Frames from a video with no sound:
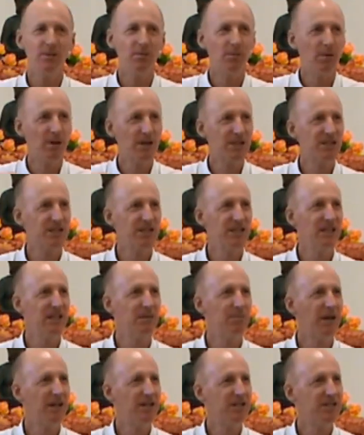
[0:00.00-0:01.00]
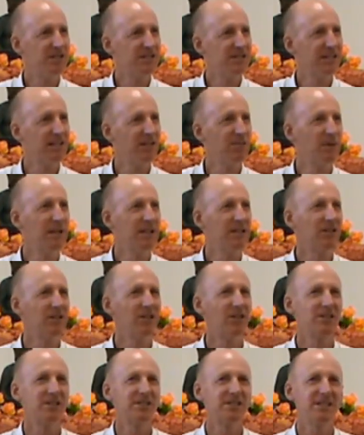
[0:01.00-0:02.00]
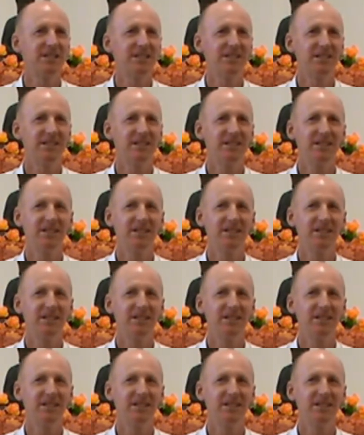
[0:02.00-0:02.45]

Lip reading: Watching the emotion instead of being lost in it.